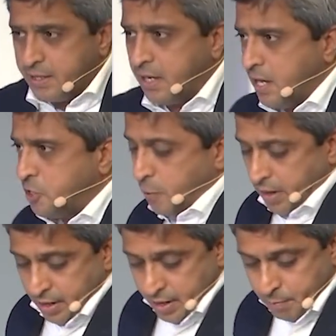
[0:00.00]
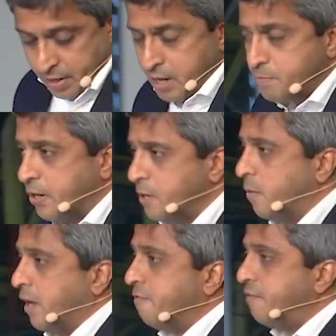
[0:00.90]
The last one, but an important
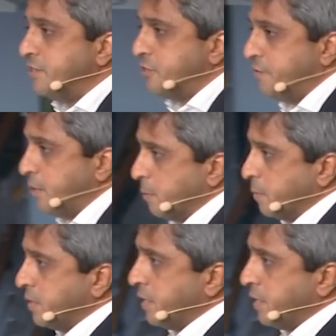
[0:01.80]
one, Friends of Hue.